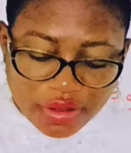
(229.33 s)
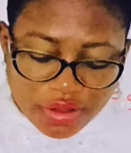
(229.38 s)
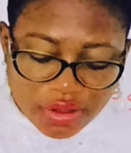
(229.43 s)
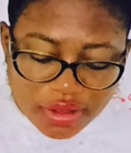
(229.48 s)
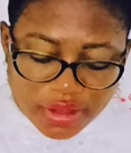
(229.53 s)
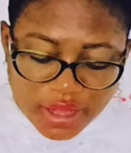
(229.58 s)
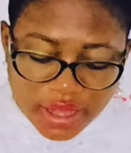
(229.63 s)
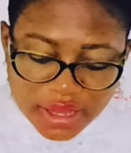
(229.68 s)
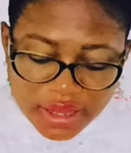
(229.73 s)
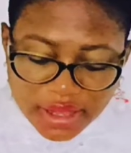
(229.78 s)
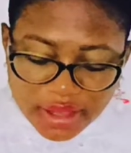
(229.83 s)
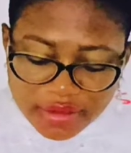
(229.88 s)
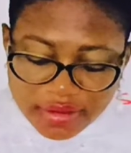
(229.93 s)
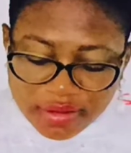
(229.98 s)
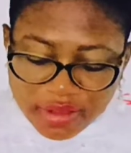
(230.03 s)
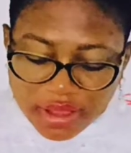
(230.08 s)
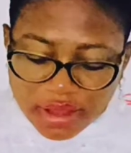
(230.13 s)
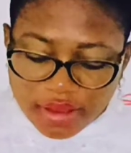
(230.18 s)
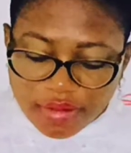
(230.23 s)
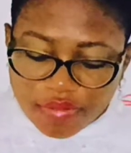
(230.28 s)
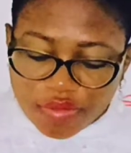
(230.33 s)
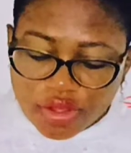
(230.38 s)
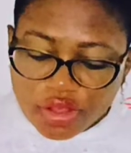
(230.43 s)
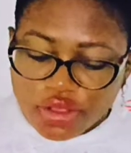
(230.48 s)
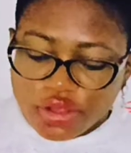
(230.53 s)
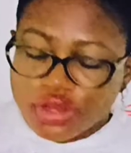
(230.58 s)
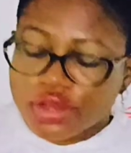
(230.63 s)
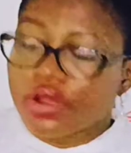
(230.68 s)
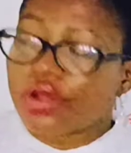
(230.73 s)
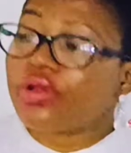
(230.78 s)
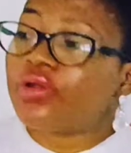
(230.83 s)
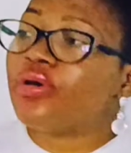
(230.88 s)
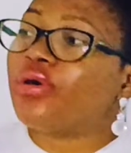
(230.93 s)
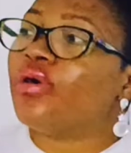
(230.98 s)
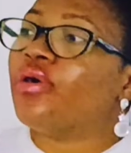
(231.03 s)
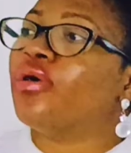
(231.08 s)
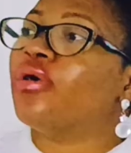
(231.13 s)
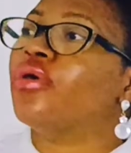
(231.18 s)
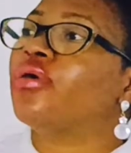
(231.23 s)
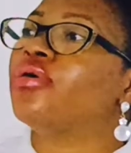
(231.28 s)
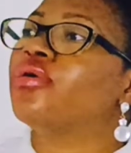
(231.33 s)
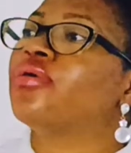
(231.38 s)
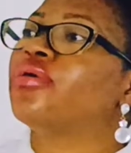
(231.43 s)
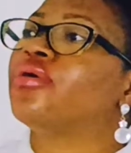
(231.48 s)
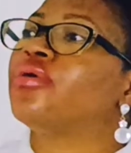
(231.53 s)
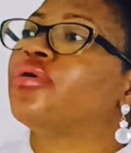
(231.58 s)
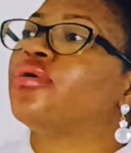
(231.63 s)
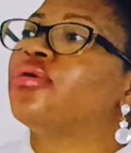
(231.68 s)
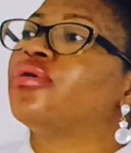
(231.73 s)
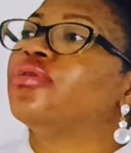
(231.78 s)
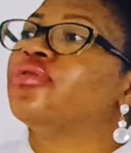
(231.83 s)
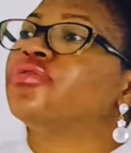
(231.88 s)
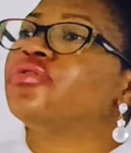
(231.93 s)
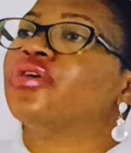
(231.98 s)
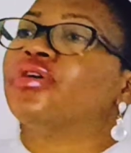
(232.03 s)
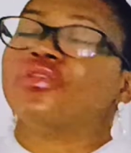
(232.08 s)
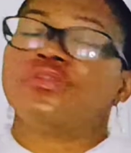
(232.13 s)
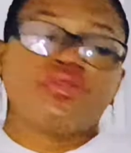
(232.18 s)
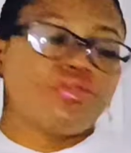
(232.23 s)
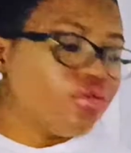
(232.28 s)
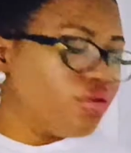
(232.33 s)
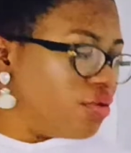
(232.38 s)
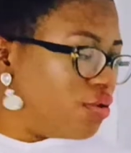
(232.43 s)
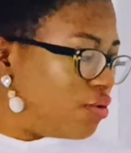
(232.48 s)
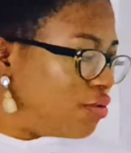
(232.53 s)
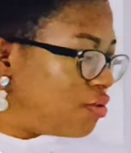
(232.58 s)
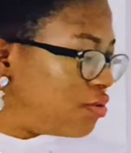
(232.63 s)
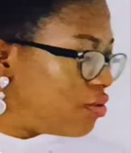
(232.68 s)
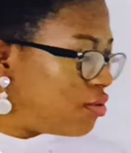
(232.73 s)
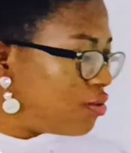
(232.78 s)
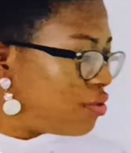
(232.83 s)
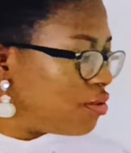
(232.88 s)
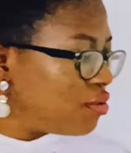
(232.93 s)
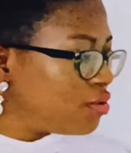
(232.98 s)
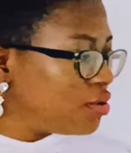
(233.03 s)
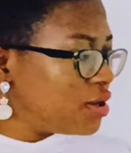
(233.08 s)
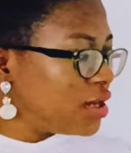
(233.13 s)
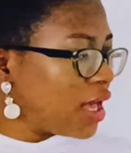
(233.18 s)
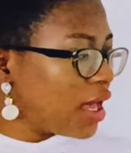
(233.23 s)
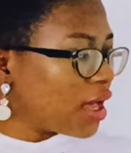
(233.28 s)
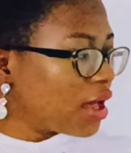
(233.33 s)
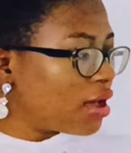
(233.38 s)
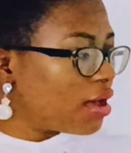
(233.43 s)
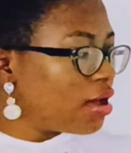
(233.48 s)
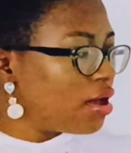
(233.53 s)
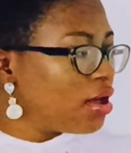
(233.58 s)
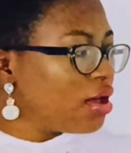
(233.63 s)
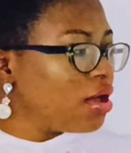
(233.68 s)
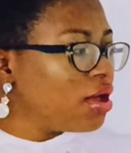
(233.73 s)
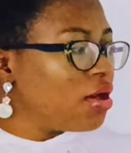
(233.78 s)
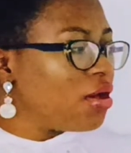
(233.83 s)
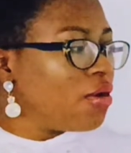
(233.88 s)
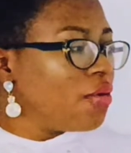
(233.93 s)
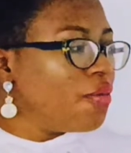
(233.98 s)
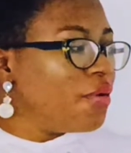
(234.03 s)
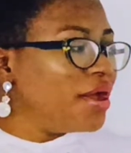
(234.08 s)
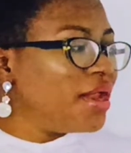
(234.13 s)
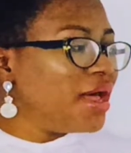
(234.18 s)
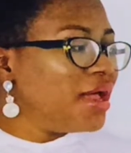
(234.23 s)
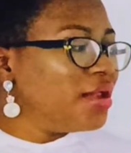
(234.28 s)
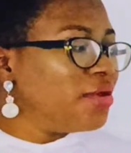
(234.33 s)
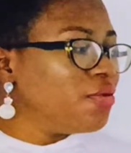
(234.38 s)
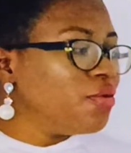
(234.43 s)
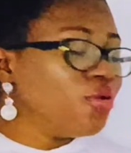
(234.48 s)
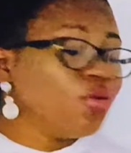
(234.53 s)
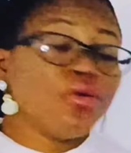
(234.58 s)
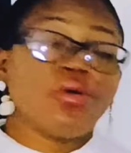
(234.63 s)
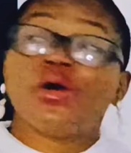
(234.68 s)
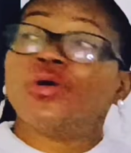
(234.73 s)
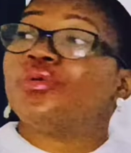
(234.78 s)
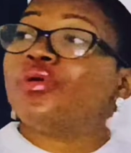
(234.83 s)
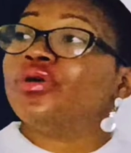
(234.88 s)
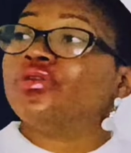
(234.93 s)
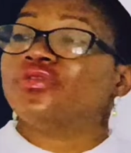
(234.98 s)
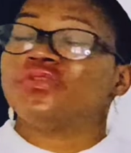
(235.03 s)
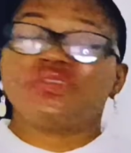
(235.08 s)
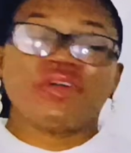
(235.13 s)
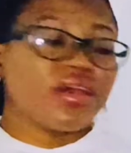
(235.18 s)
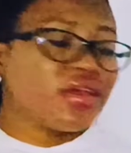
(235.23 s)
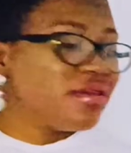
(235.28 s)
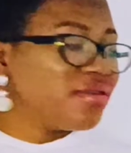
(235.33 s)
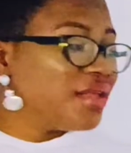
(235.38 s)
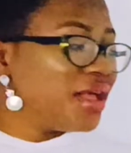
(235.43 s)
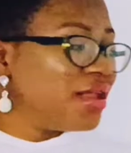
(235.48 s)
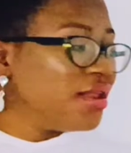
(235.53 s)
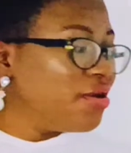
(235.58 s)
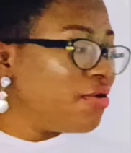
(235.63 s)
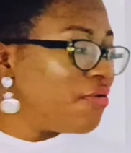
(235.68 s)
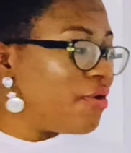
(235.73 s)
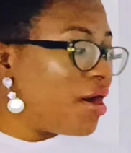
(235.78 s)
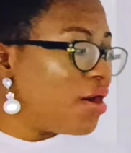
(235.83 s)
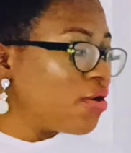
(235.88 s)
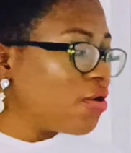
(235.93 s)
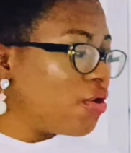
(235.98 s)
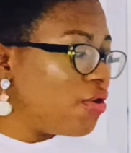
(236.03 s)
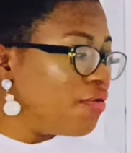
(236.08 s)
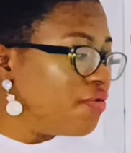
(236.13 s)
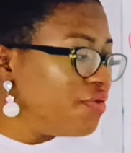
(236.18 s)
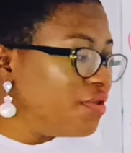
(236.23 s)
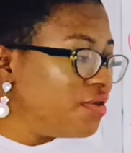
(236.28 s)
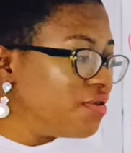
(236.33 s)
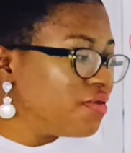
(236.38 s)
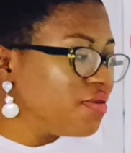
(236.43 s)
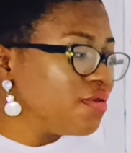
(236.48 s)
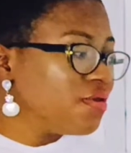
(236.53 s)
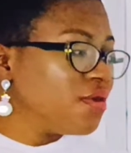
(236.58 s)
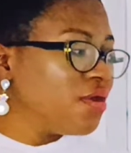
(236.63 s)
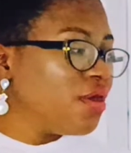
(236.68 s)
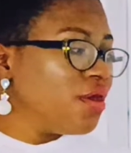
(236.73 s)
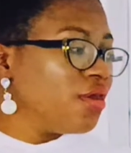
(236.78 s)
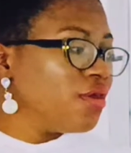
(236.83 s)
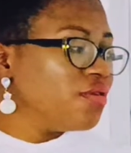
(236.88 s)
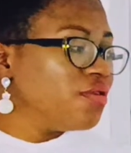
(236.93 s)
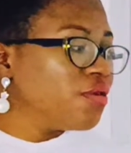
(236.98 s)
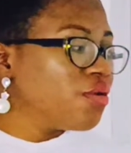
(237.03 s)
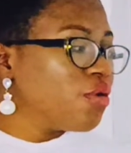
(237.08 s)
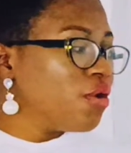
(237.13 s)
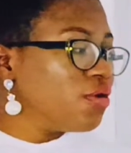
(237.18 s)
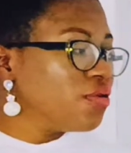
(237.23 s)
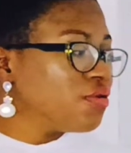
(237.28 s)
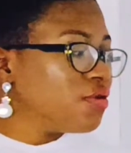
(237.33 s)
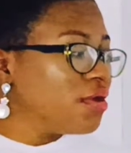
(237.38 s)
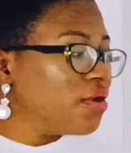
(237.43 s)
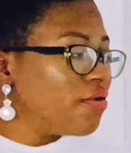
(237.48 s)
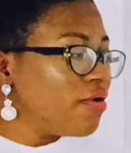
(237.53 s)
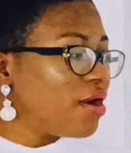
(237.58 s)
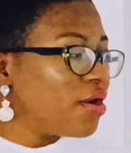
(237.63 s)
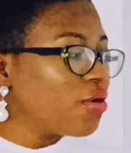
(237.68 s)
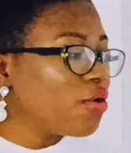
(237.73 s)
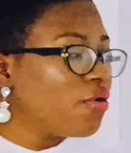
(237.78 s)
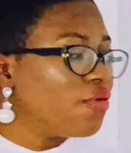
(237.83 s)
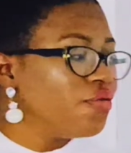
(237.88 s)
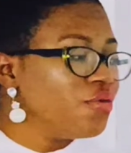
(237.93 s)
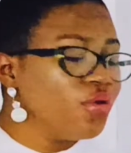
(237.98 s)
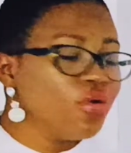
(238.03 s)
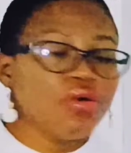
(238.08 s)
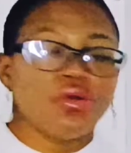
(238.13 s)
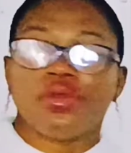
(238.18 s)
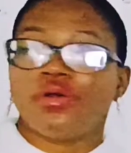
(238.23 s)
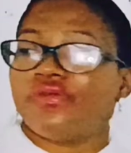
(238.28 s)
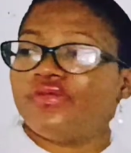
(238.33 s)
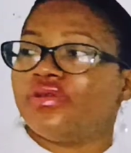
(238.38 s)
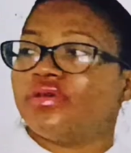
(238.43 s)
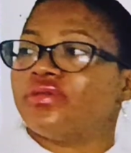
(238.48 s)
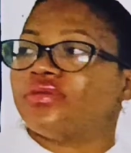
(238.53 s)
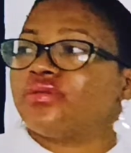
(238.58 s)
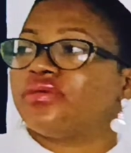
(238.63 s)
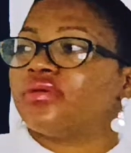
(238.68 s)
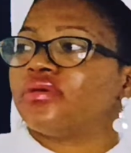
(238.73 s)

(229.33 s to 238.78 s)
Gordon elimination or just to check whether what we want to check is that the rank of this is equal to the rank of the whole of this.